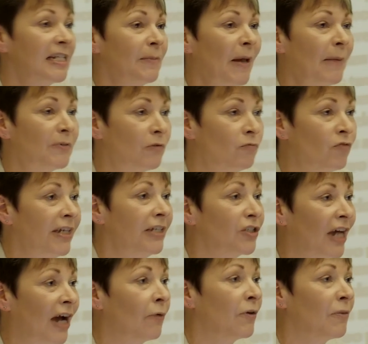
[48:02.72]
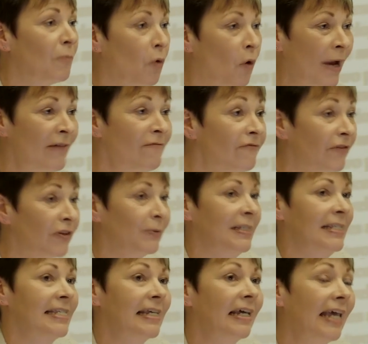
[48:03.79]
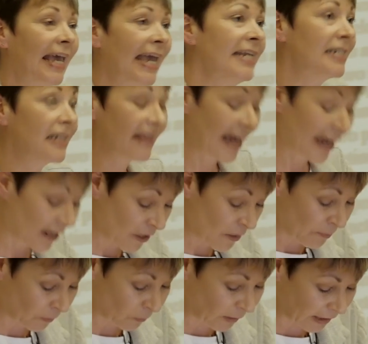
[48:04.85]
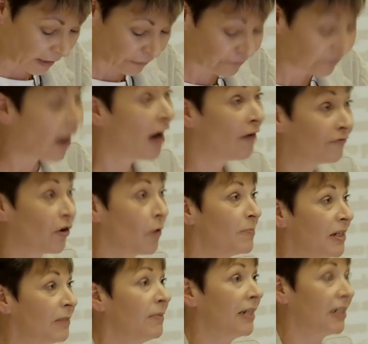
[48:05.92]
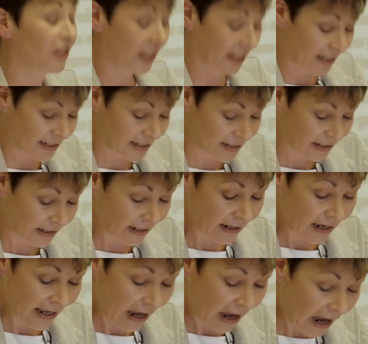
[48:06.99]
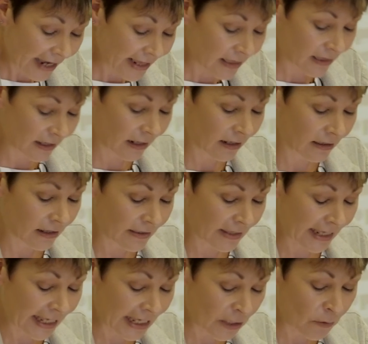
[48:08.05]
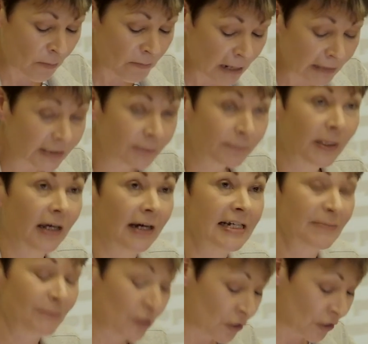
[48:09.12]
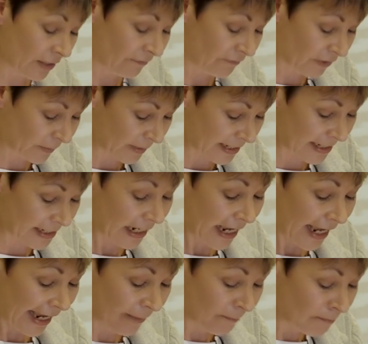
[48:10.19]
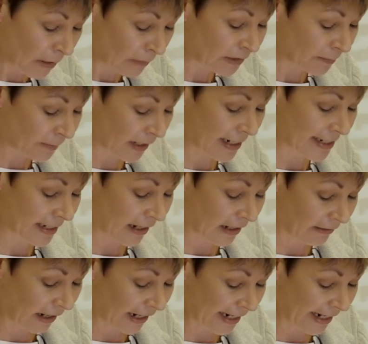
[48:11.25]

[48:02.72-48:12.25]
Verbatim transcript: to be able to reach out with more influence into that global world, far from diminishing us. I think that the EU multiplies British influence, it multiplies our